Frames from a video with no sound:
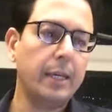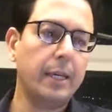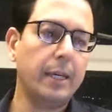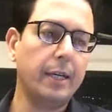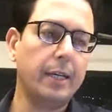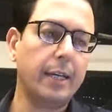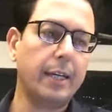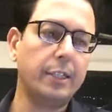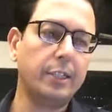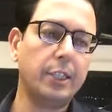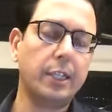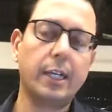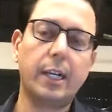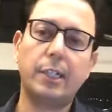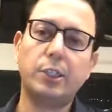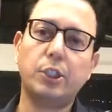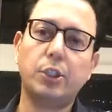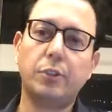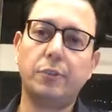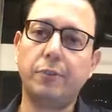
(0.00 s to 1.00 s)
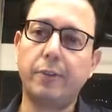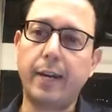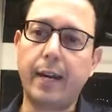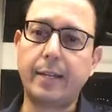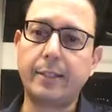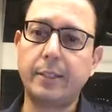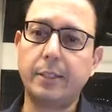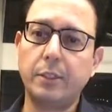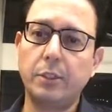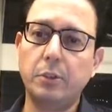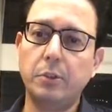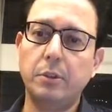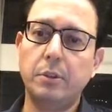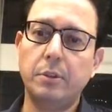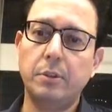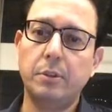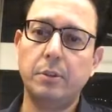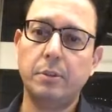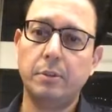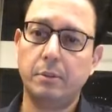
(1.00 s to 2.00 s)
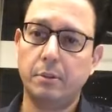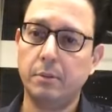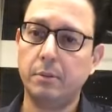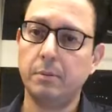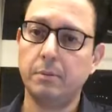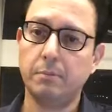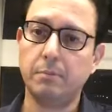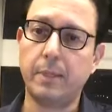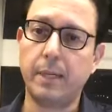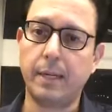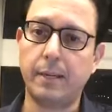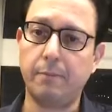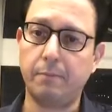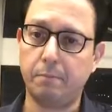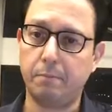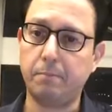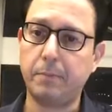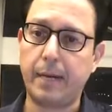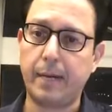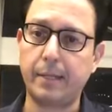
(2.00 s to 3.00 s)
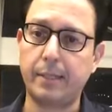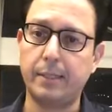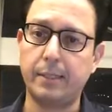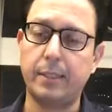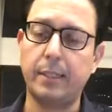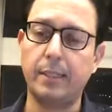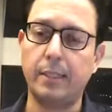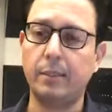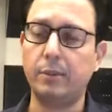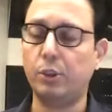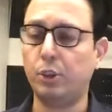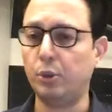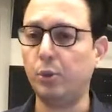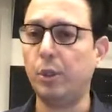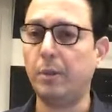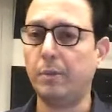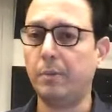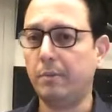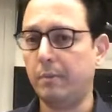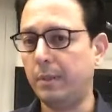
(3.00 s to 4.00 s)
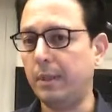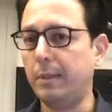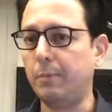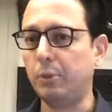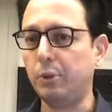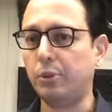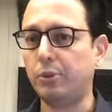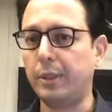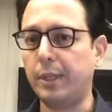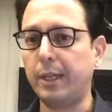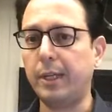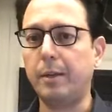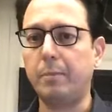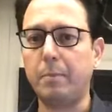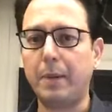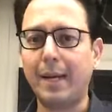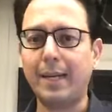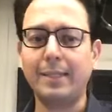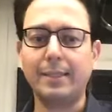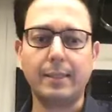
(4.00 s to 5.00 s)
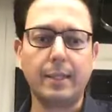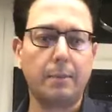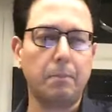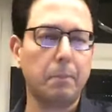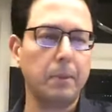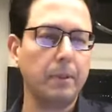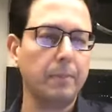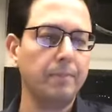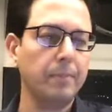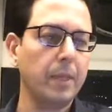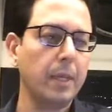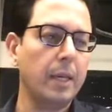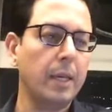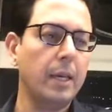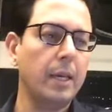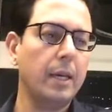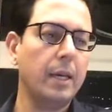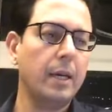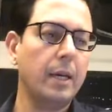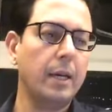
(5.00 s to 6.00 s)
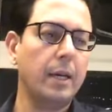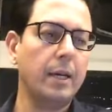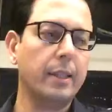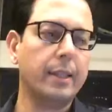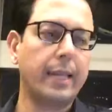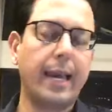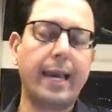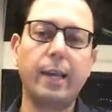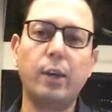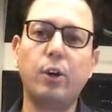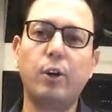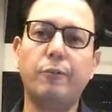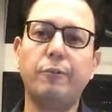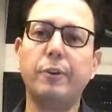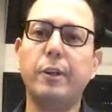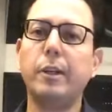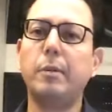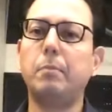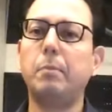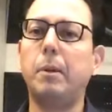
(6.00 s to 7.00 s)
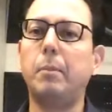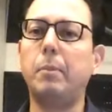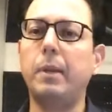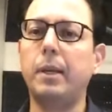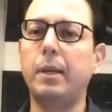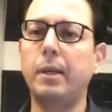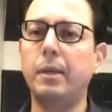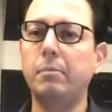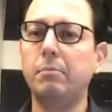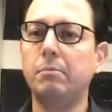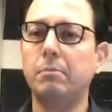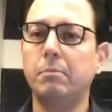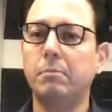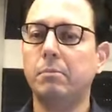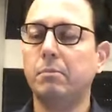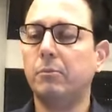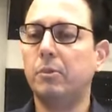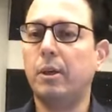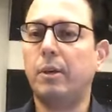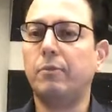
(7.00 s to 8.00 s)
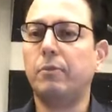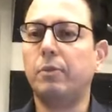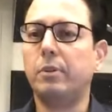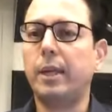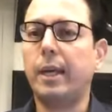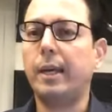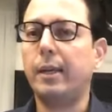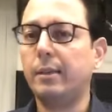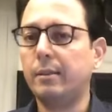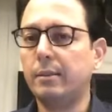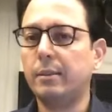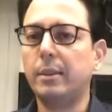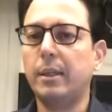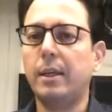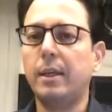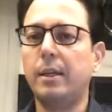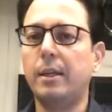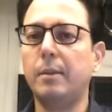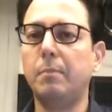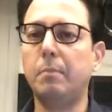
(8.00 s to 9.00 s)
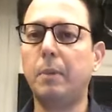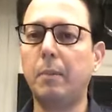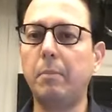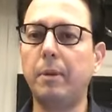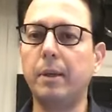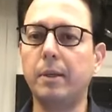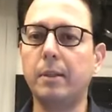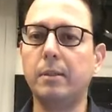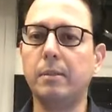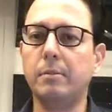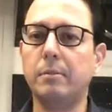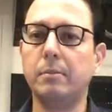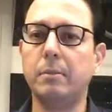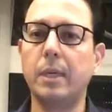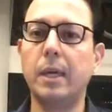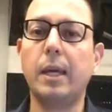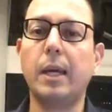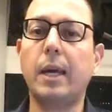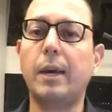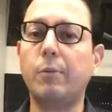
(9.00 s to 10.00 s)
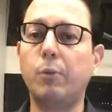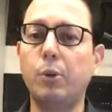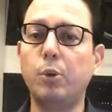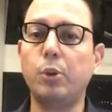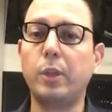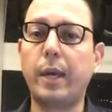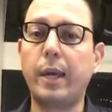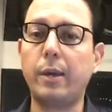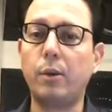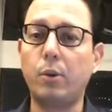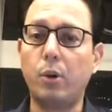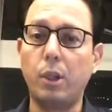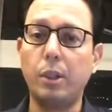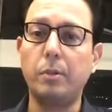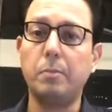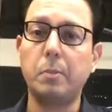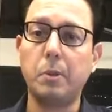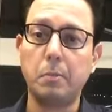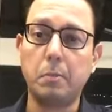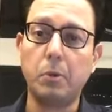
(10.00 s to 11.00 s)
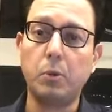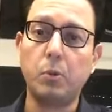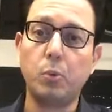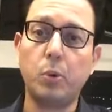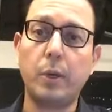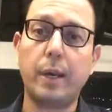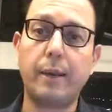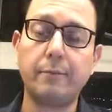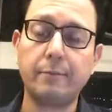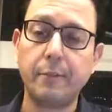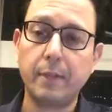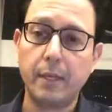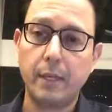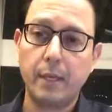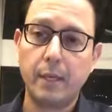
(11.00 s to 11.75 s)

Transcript: Encourage a culture of gratitude by practicing it, showing, demonstrating it by example. Uh, thank often and publicly. You have to thank, say it in public. Yeah, I want to thank all the people who have